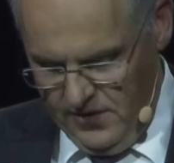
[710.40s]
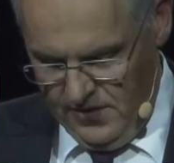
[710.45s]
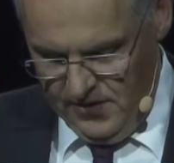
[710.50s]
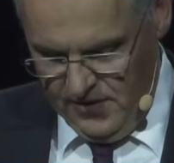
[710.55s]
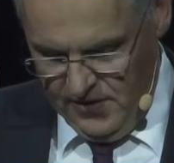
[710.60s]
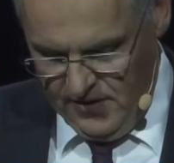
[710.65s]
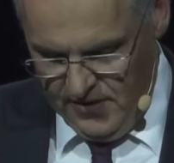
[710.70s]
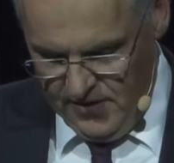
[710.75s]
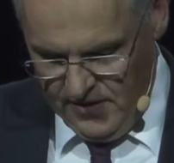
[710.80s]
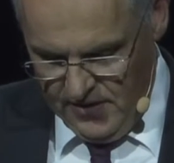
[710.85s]

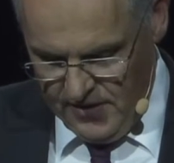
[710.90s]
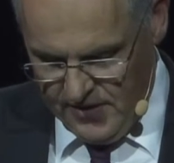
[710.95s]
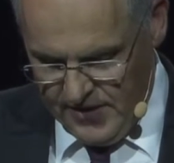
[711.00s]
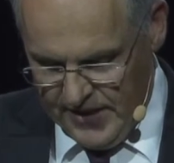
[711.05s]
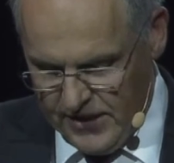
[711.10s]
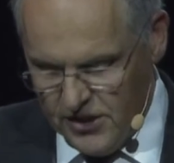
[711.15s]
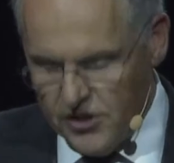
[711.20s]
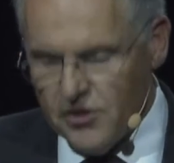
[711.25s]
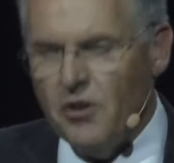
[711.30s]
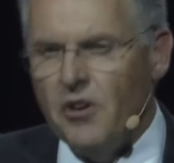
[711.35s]
operators.
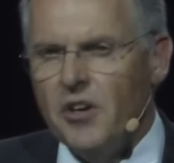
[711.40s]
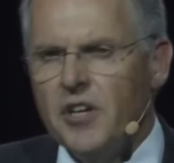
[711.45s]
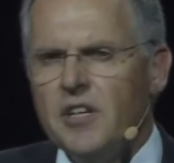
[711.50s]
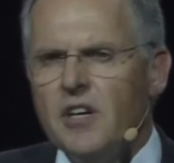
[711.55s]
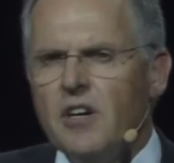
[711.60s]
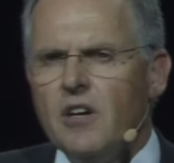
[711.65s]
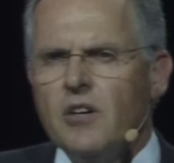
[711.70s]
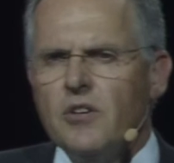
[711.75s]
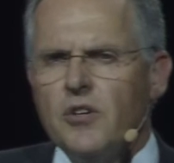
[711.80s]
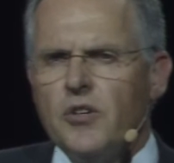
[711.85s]

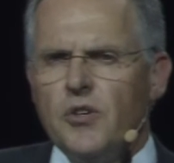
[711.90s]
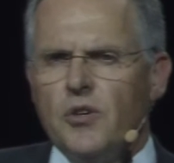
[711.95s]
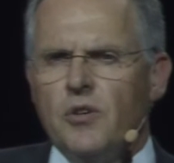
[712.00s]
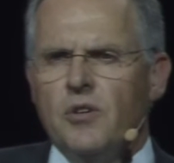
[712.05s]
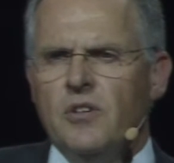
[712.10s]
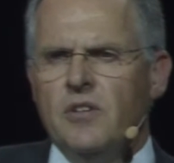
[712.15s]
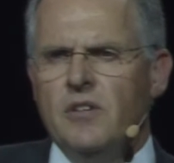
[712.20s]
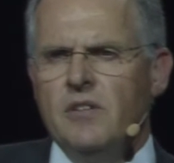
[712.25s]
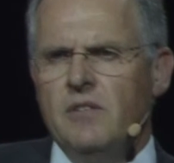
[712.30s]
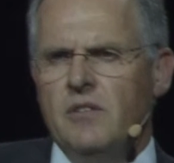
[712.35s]

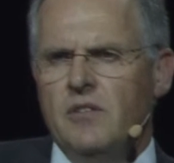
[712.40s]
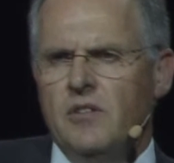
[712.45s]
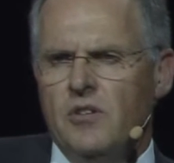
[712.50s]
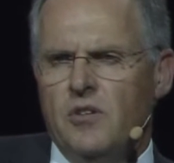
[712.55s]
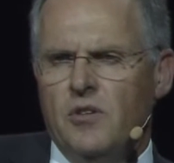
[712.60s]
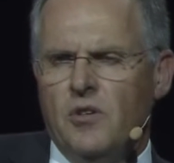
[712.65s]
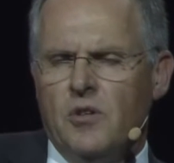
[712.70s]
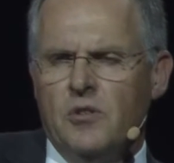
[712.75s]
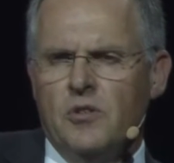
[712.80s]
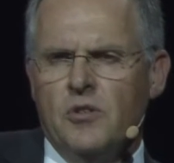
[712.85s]
Many
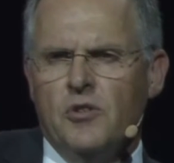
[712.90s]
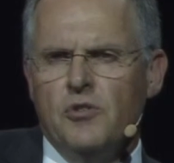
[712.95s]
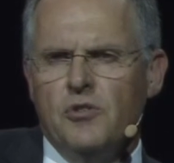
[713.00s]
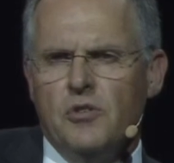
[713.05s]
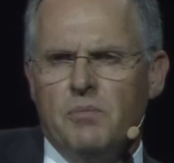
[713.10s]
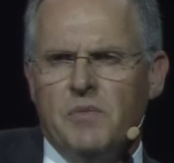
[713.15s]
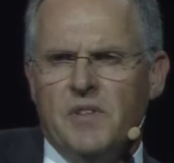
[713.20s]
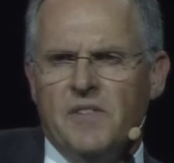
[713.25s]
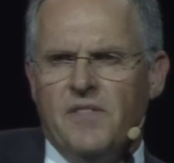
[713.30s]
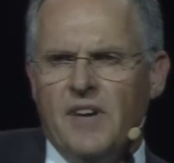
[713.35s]
courier
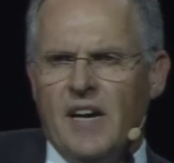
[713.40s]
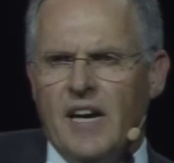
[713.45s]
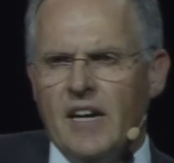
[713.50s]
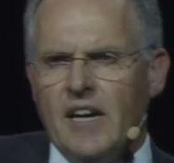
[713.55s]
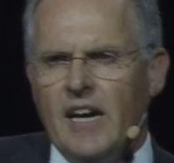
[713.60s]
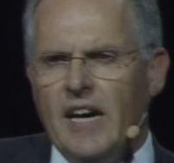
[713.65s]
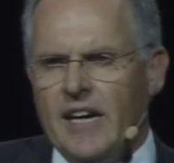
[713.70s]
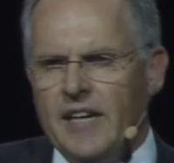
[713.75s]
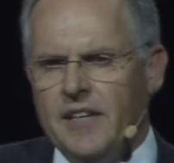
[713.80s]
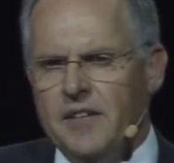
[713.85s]

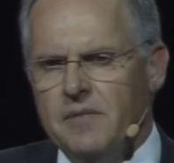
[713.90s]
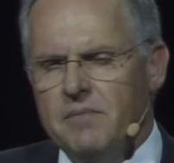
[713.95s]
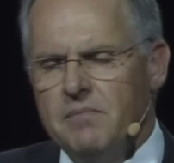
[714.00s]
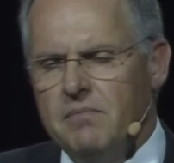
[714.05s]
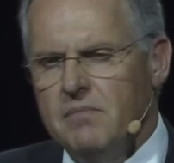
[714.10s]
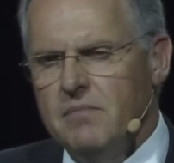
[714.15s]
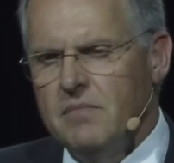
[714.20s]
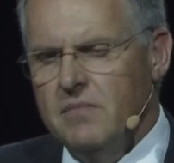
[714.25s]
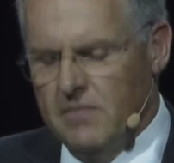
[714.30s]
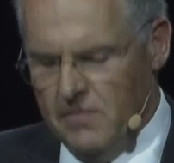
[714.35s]
services
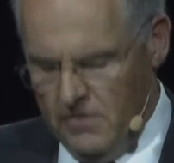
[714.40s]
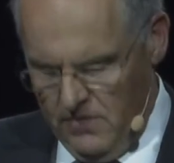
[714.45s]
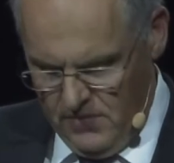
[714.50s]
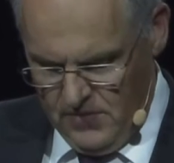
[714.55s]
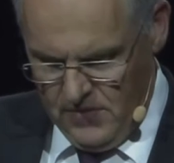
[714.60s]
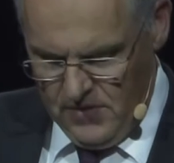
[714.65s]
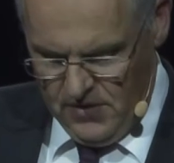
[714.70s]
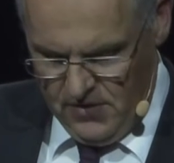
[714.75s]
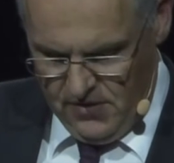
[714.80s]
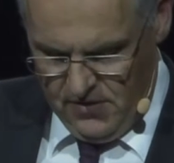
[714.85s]
use young,
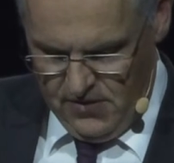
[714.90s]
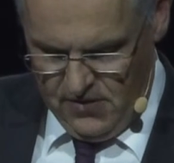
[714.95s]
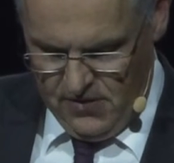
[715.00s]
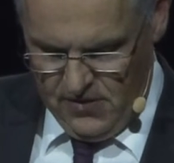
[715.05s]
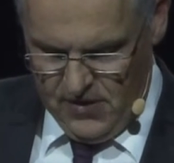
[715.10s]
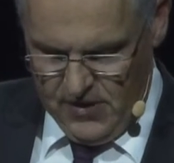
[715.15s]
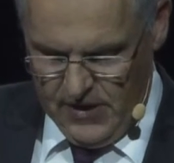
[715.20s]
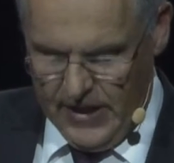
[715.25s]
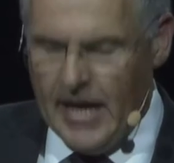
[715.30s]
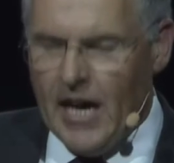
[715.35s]

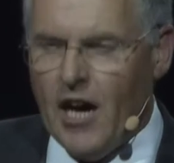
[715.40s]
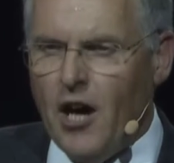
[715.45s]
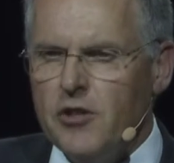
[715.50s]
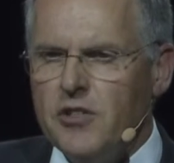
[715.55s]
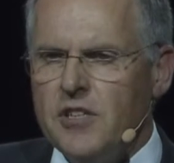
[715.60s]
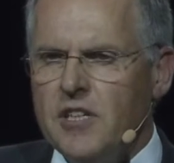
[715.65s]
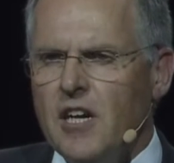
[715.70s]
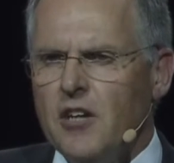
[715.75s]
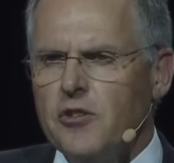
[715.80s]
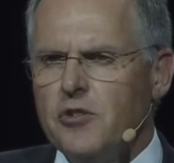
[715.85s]

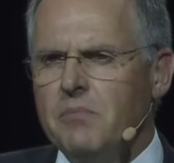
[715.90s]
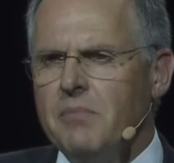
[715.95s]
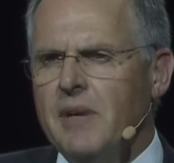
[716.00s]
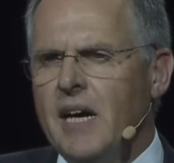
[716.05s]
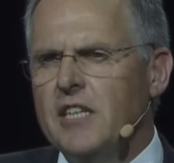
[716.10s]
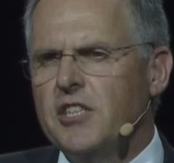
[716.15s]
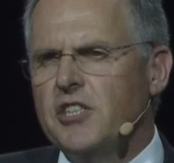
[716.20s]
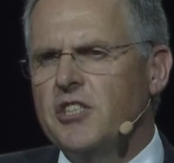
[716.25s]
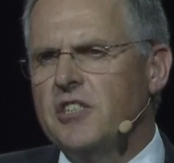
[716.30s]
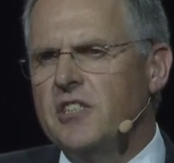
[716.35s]
inexperienced
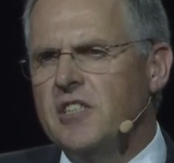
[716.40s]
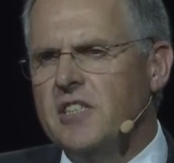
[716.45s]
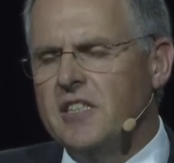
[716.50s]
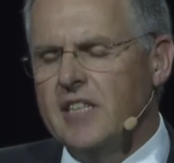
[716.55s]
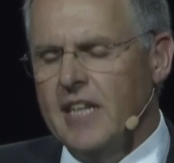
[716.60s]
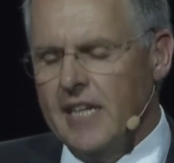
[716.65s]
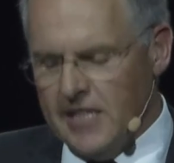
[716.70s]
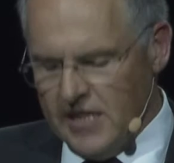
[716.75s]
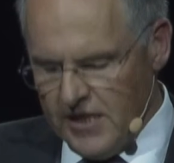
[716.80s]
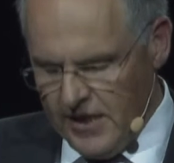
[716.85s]
drivers
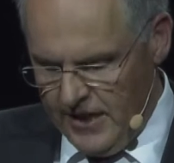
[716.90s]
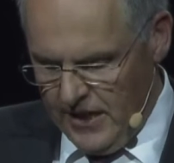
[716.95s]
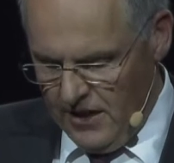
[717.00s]
today.